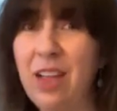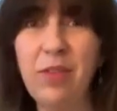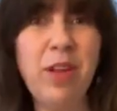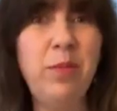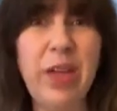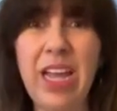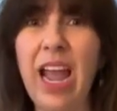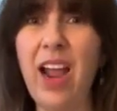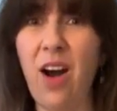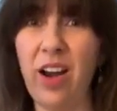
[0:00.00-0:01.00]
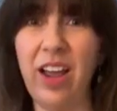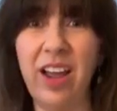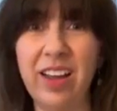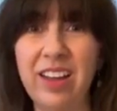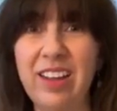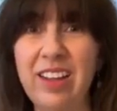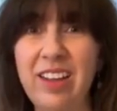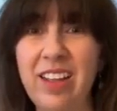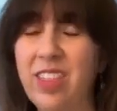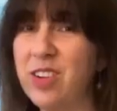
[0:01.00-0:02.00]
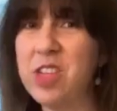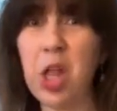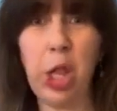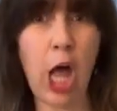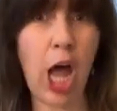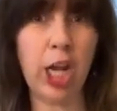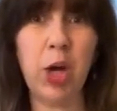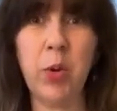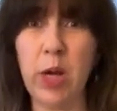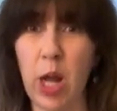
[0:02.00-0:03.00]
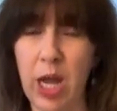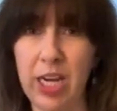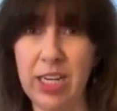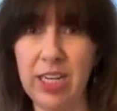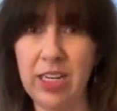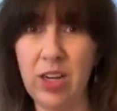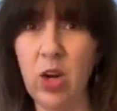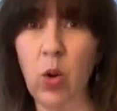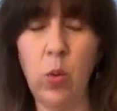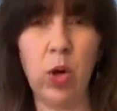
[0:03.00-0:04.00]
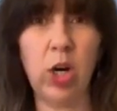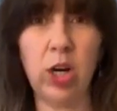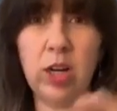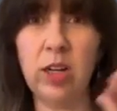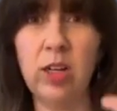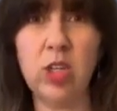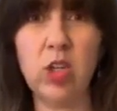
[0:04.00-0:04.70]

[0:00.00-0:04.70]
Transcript: Life can be chaotic. There's a lot going on work,